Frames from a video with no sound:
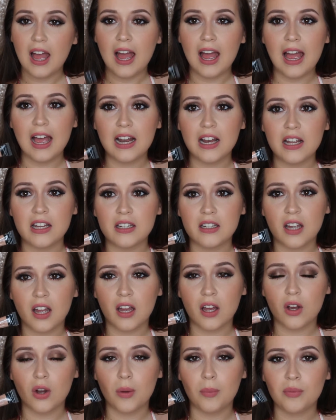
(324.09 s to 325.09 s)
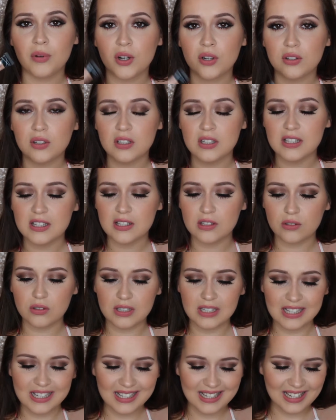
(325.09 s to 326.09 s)
LA Girl Pro Conceal
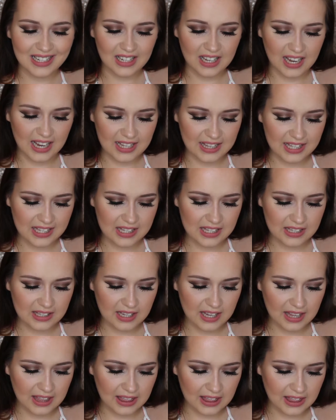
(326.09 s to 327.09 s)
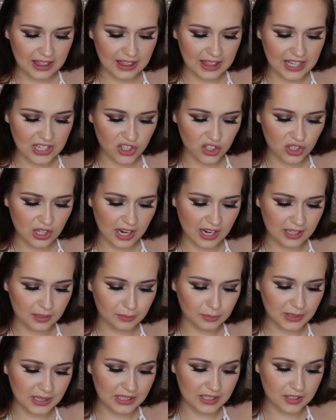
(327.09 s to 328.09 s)
Concealer, and this is in the shade
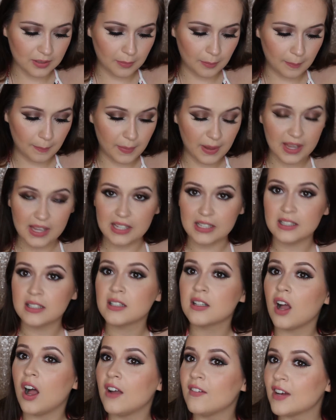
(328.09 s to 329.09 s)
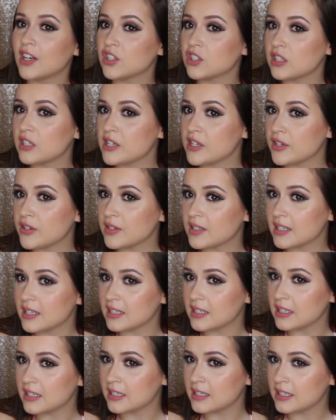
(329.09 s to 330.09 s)
Medium Bisque. I've actually used
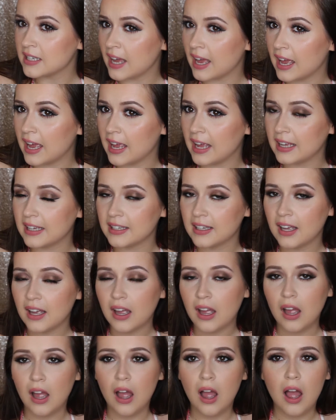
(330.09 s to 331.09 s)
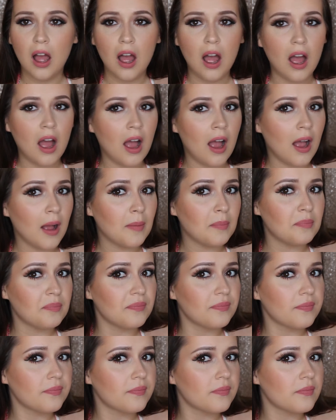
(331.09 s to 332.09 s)
it today.
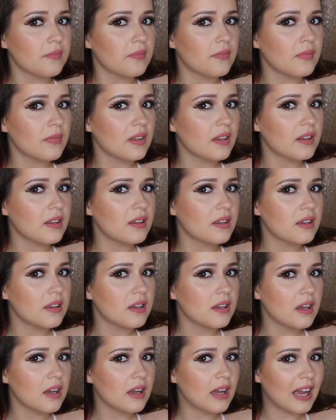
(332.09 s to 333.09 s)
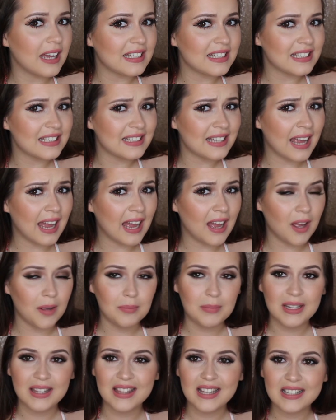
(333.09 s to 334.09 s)
And yeah, I
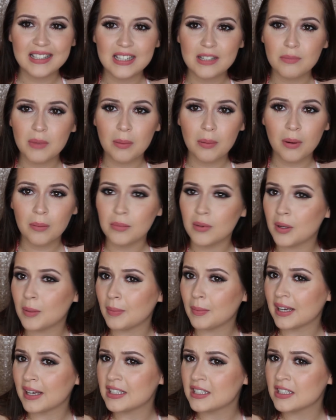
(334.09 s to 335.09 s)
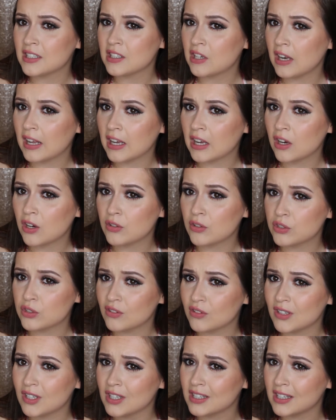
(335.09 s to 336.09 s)
mean, this is my problem. Like, it doesn't look like a
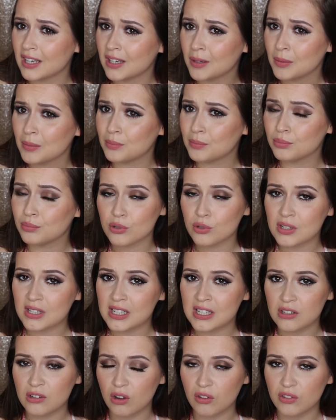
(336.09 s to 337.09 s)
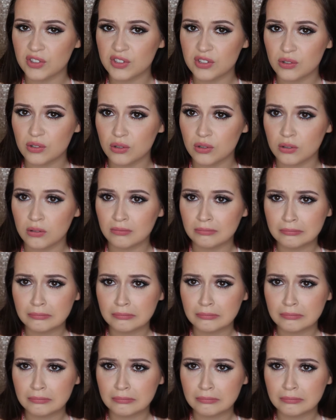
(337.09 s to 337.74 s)
contour, it looks like a bronzy contour.